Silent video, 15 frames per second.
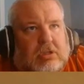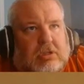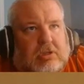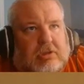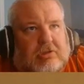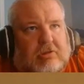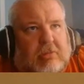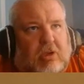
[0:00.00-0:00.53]

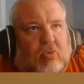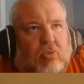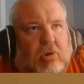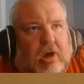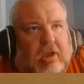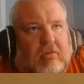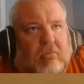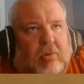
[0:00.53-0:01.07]
to make
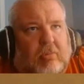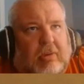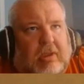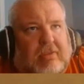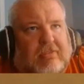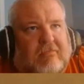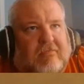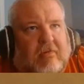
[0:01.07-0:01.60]
wine when we
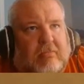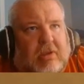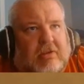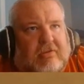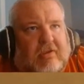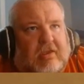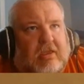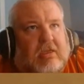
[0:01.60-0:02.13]
get the
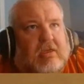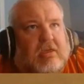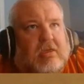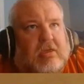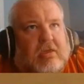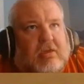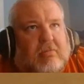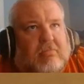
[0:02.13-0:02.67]
fermenting.
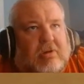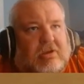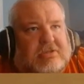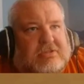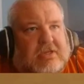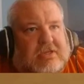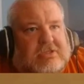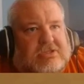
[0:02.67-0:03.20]
But
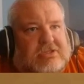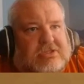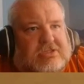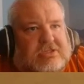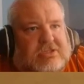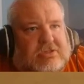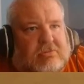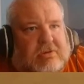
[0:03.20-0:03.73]
it's like
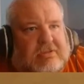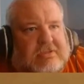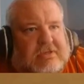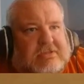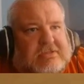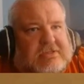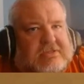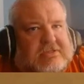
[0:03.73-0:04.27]
just doing
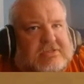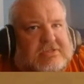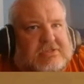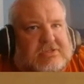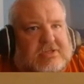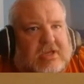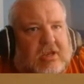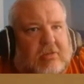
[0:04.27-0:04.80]
this is
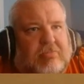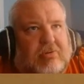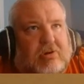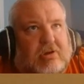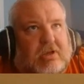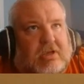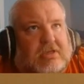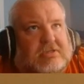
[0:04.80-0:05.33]
just going to
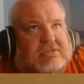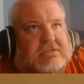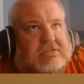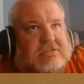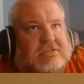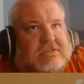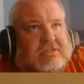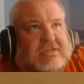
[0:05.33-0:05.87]
put
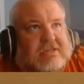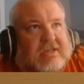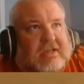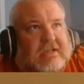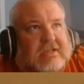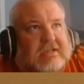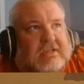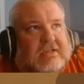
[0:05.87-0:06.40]
us
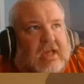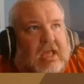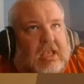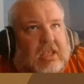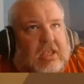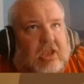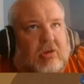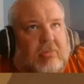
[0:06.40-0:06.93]
a
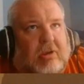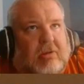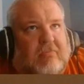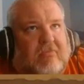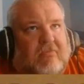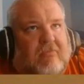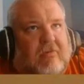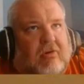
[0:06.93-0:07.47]
little bit
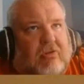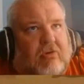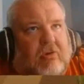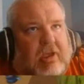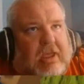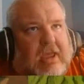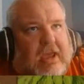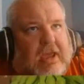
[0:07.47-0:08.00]
further
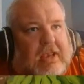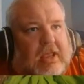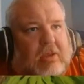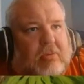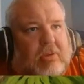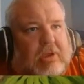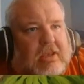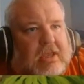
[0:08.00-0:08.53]
ahead, and
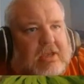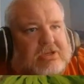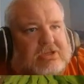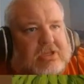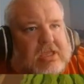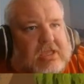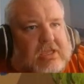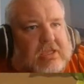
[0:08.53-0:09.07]
we can
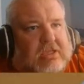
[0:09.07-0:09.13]
actually